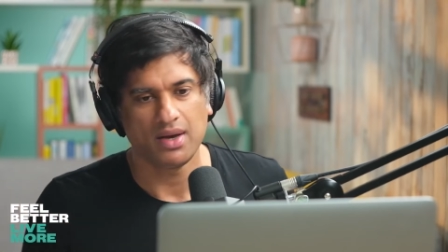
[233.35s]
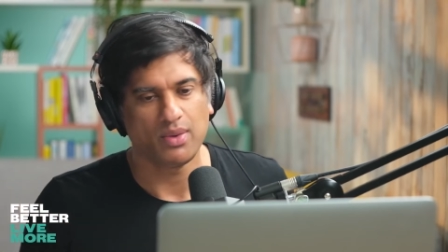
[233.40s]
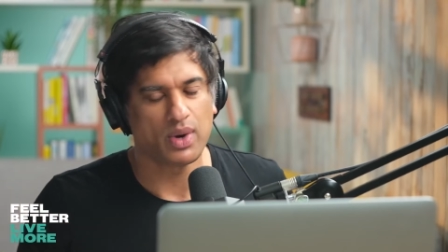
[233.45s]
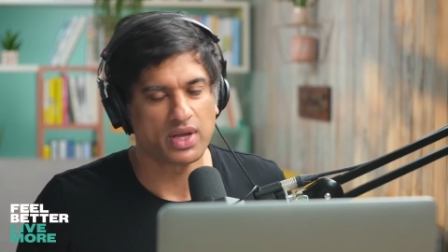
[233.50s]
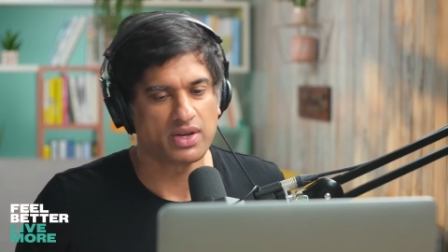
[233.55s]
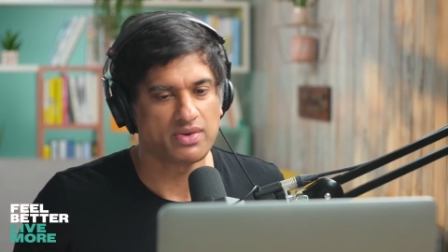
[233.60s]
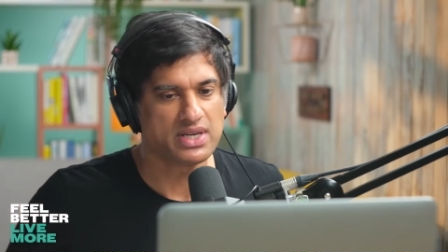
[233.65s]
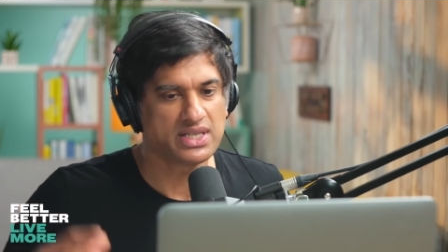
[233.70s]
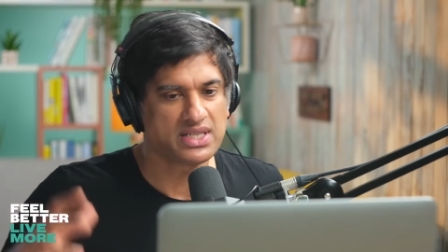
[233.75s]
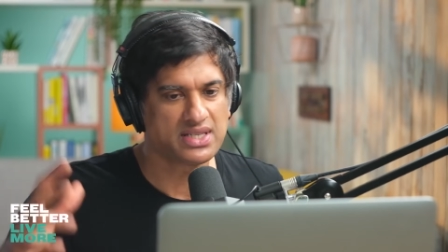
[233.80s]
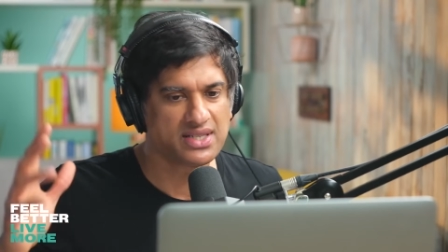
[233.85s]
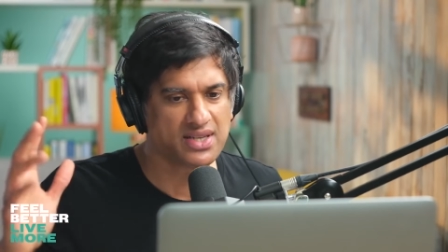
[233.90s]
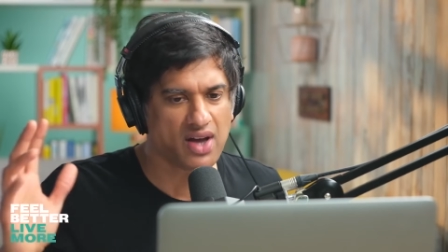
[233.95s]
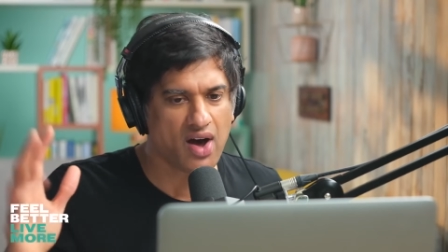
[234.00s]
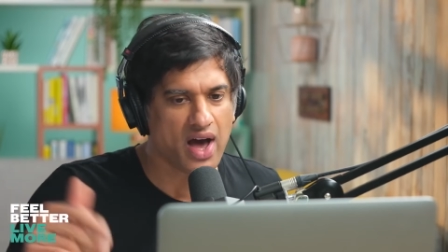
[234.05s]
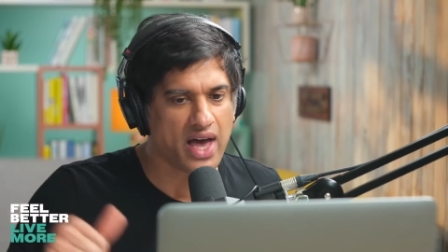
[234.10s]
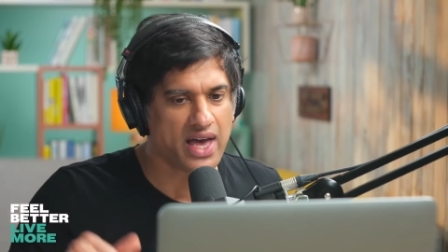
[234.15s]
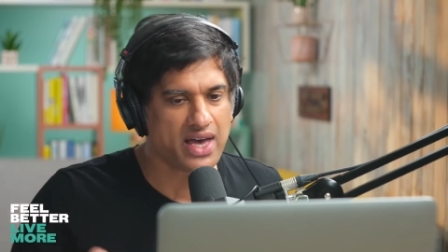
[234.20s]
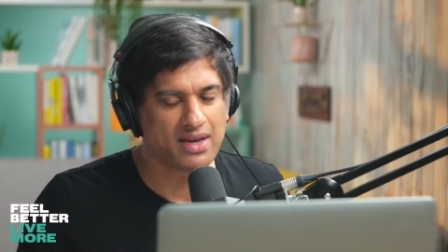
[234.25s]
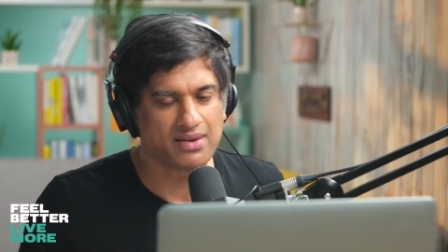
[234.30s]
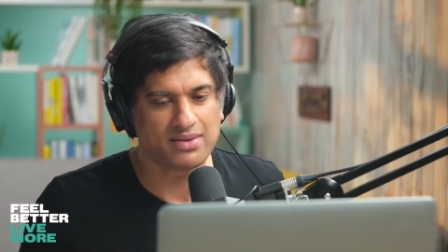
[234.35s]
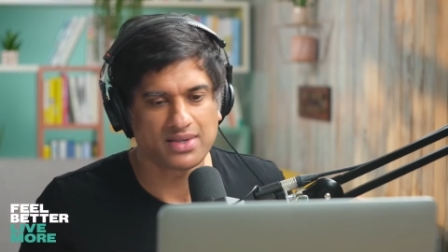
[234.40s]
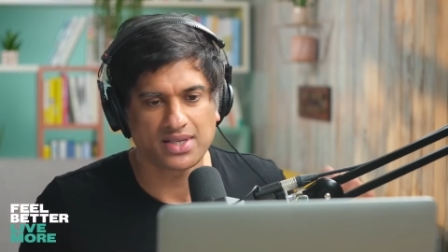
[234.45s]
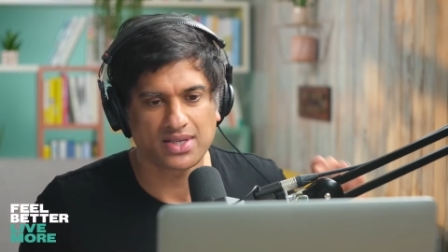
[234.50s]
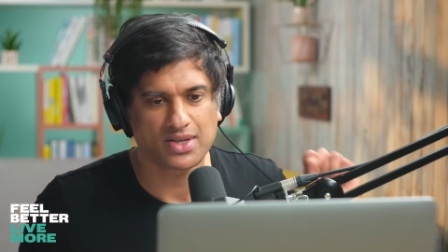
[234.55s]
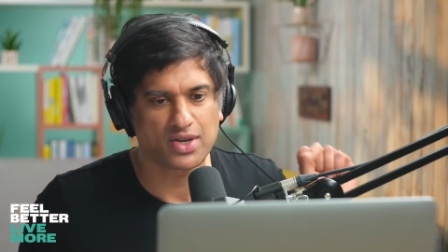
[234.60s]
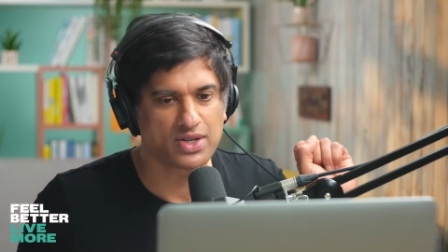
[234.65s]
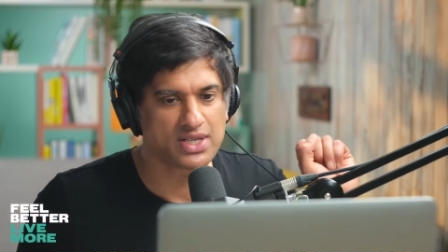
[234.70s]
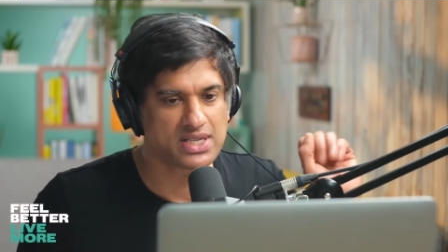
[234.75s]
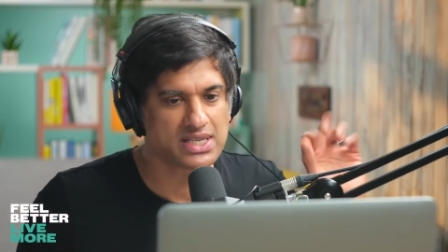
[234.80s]
whether it's
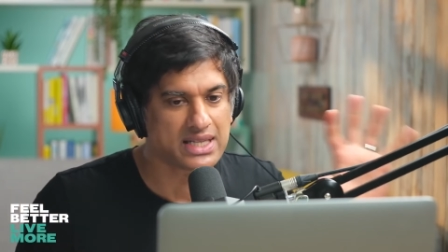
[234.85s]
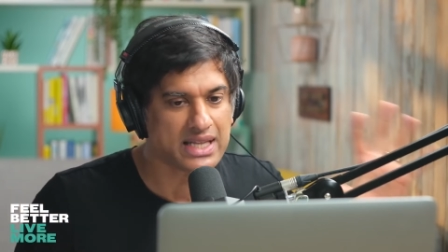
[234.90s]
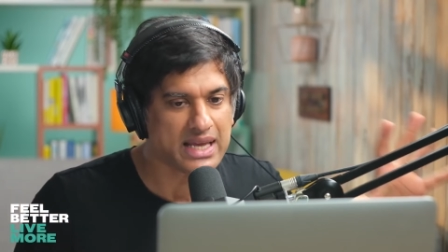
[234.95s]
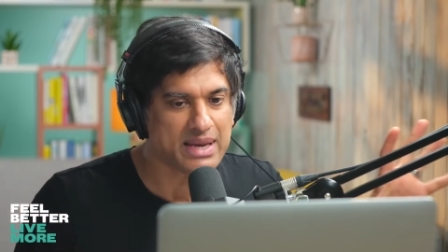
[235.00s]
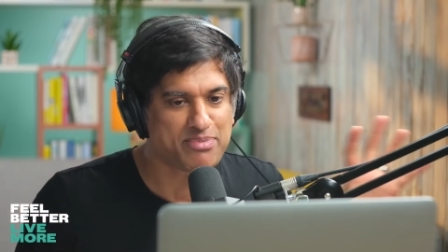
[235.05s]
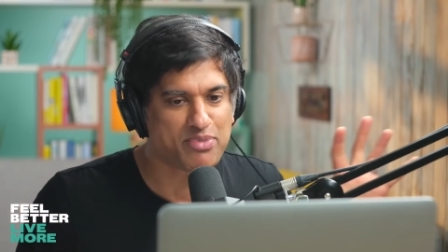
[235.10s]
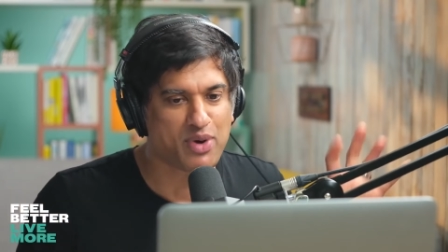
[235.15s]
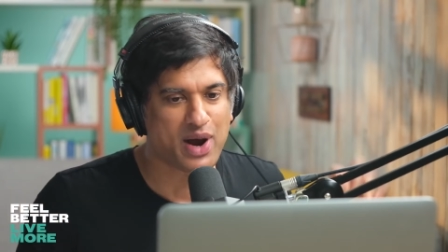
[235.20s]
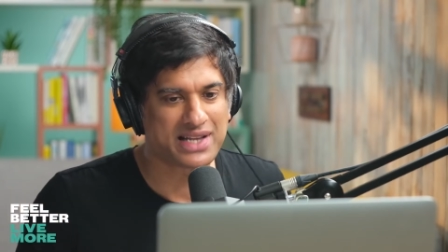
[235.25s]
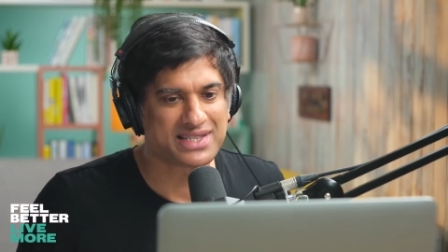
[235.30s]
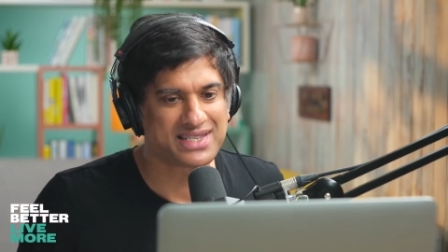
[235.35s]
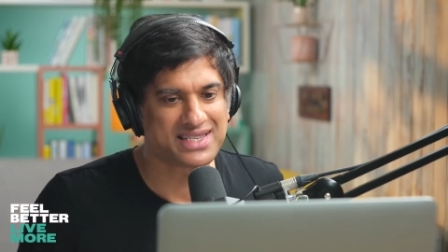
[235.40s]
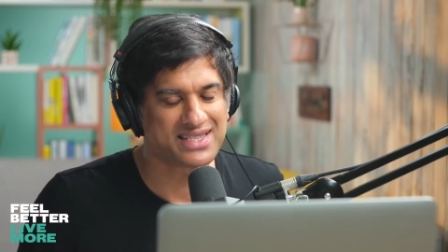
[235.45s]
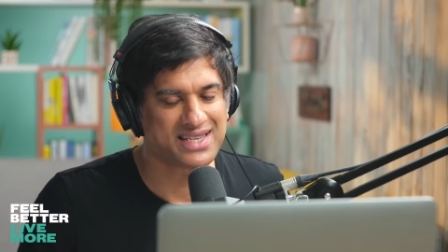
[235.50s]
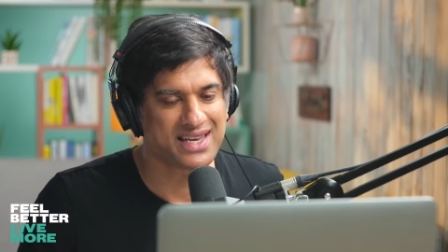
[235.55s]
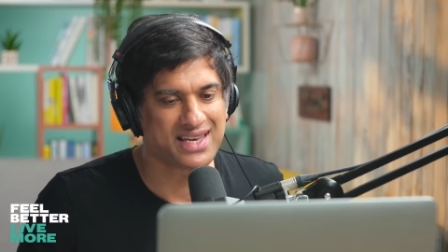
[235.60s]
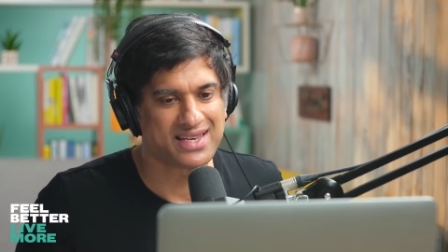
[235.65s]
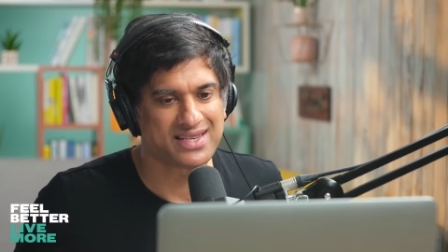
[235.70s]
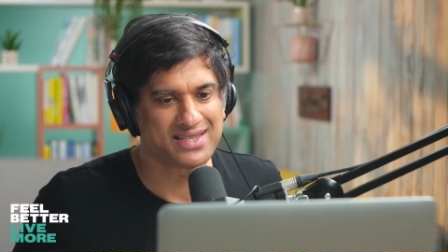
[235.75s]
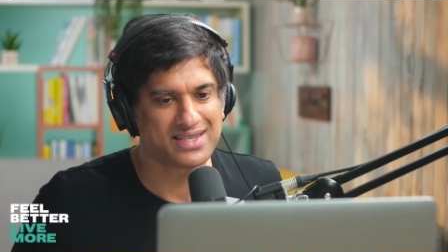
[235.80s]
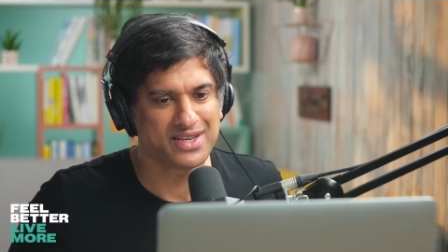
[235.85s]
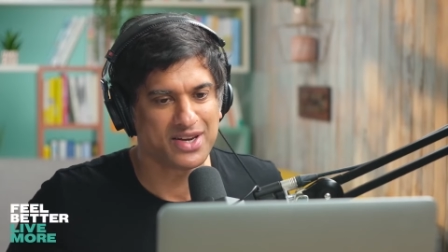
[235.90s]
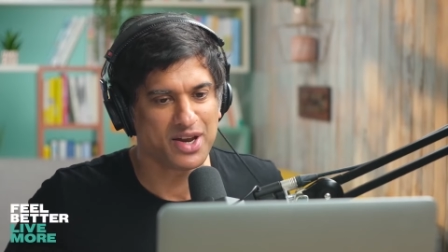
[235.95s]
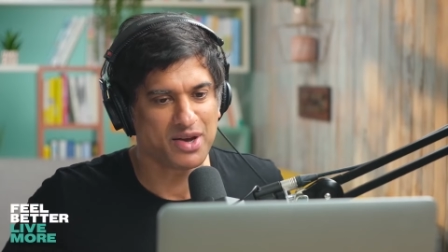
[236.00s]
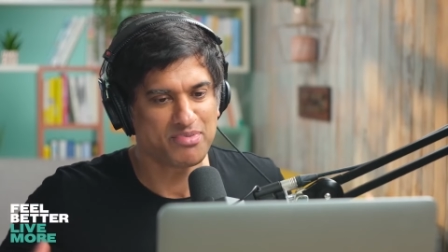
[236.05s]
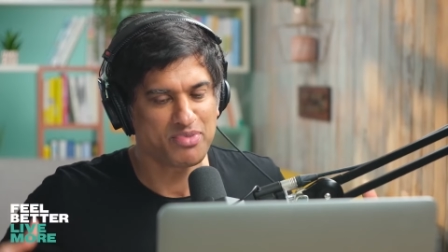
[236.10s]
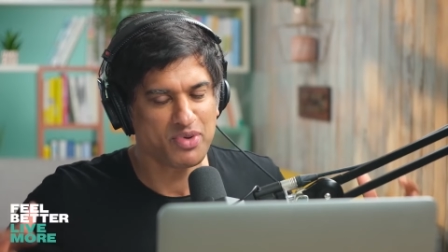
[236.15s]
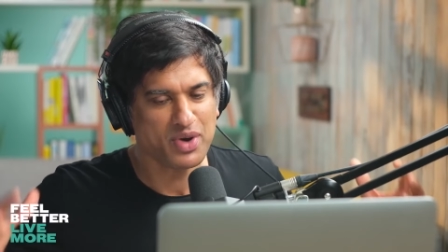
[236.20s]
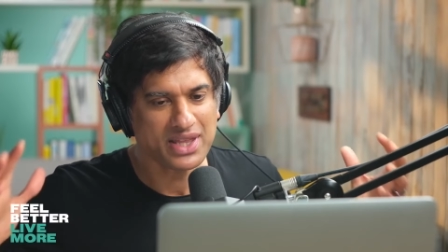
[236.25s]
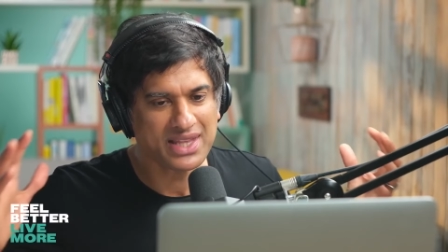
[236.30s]
diets, good sleep practices, you
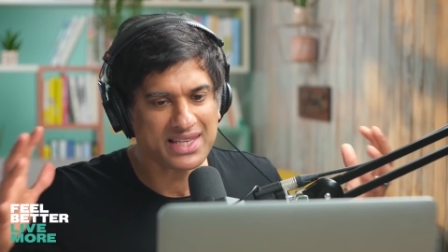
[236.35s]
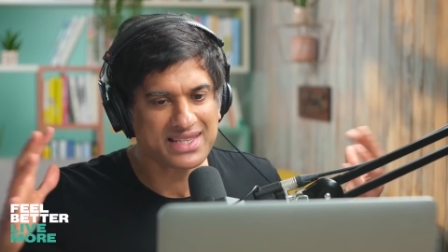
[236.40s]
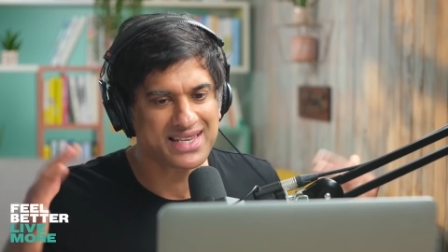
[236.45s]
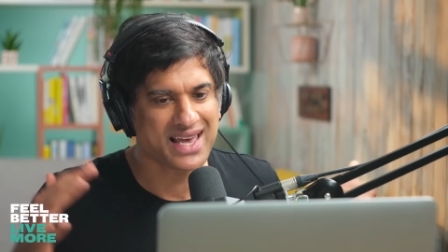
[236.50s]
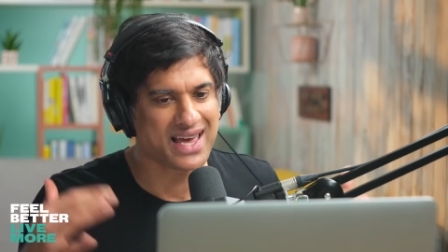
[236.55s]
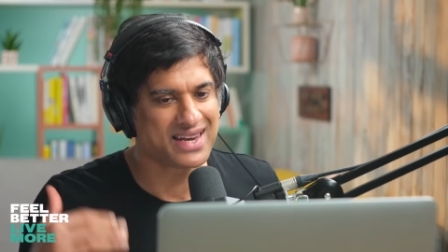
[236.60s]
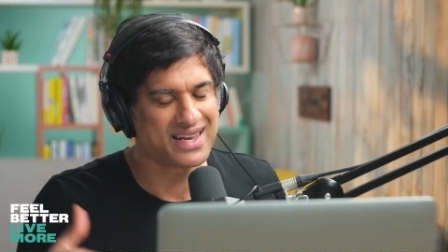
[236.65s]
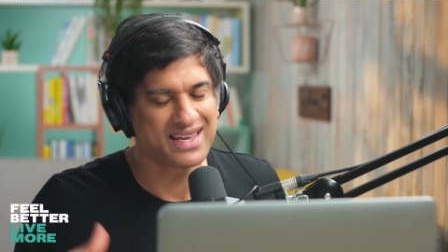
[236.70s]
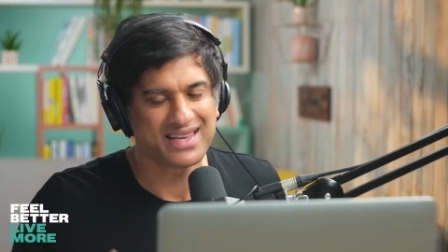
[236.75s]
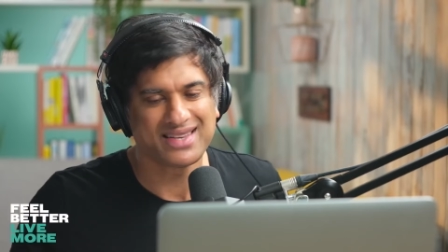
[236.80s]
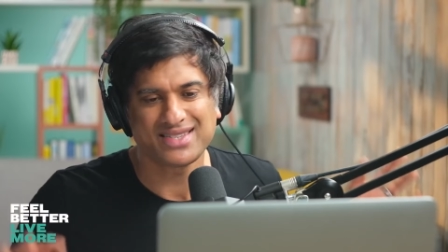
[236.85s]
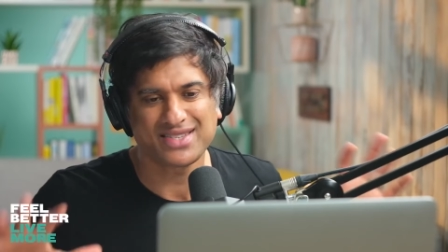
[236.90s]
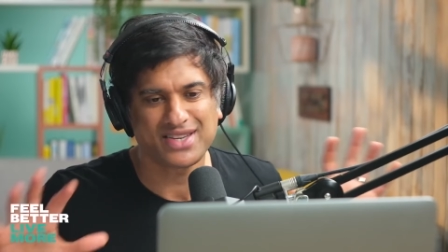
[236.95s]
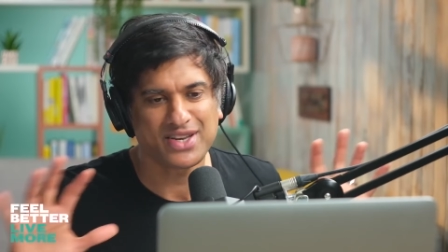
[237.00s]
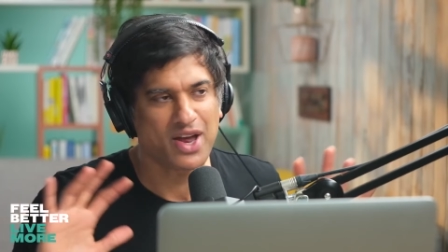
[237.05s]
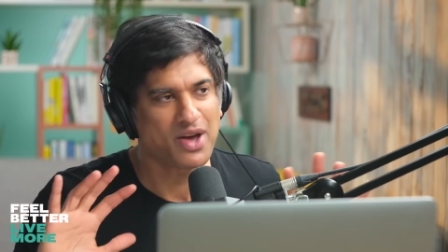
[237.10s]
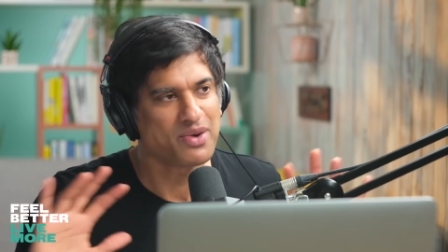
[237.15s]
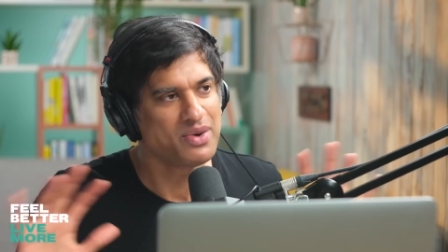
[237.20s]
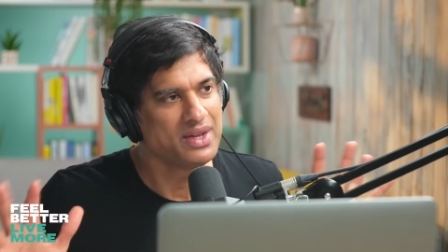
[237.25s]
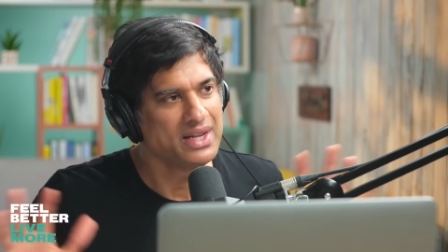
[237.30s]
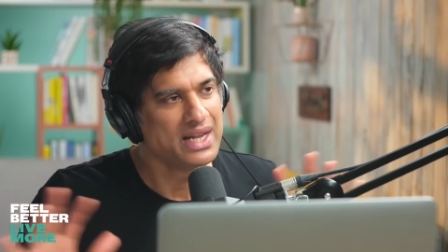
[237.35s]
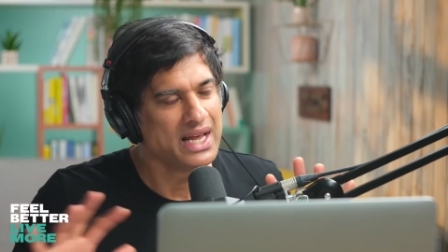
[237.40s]
know, breathing techniques, you know,